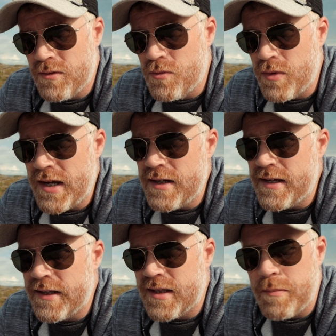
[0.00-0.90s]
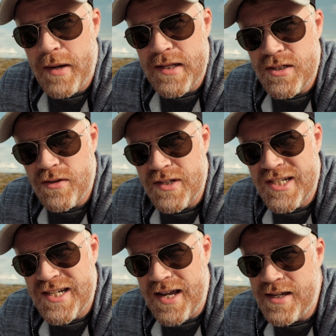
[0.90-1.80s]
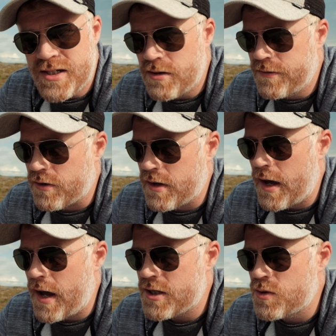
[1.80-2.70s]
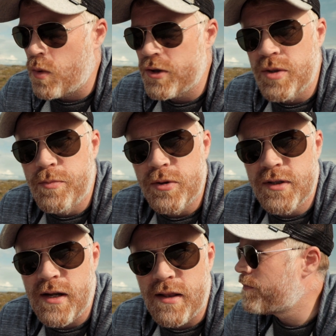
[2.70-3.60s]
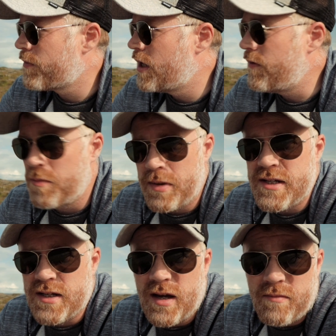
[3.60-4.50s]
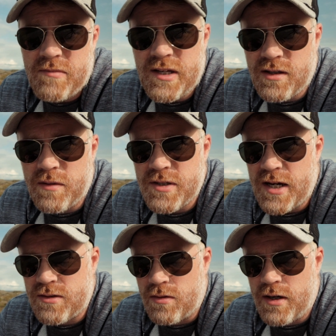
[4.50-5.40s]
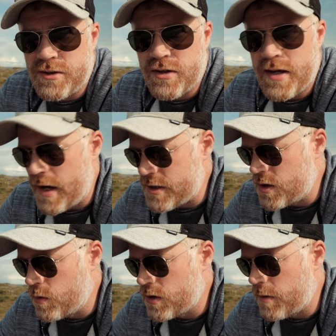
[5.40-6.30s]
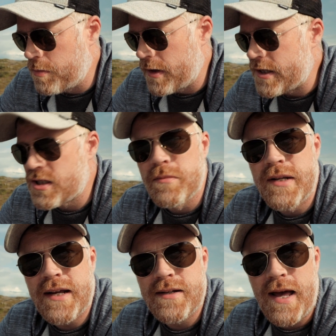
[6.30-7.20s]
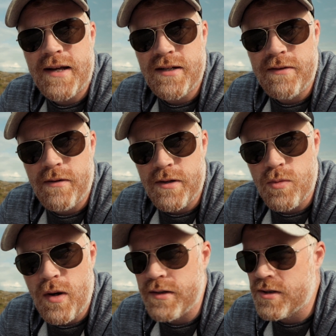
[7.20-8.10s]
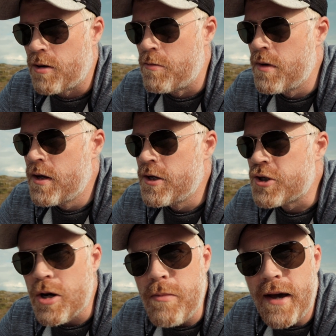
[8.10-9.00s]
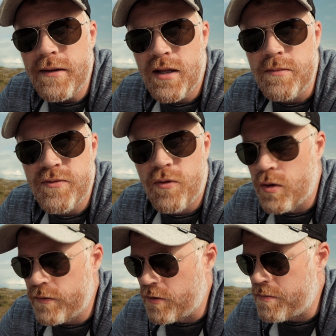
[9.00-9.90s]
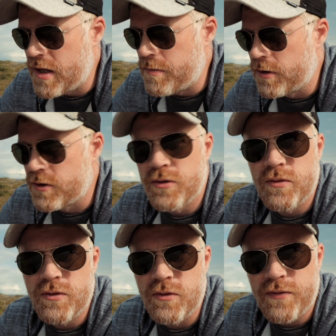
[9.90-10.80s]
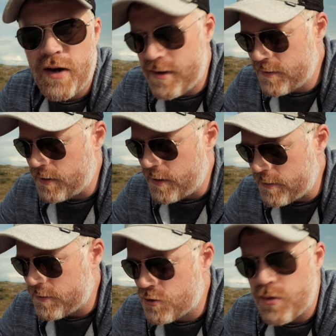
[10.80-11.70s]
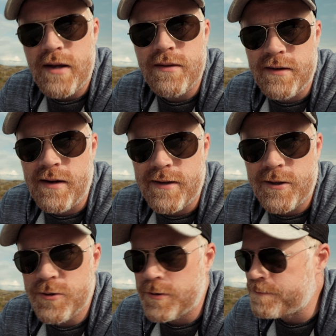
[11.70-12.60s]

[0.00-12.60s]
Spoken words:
really it depends on the size of your cache what you put in it. If you're placing a medium-sized or larger cache, you want to place some knickknacks in there as well. Some items for people to find and trade in and out.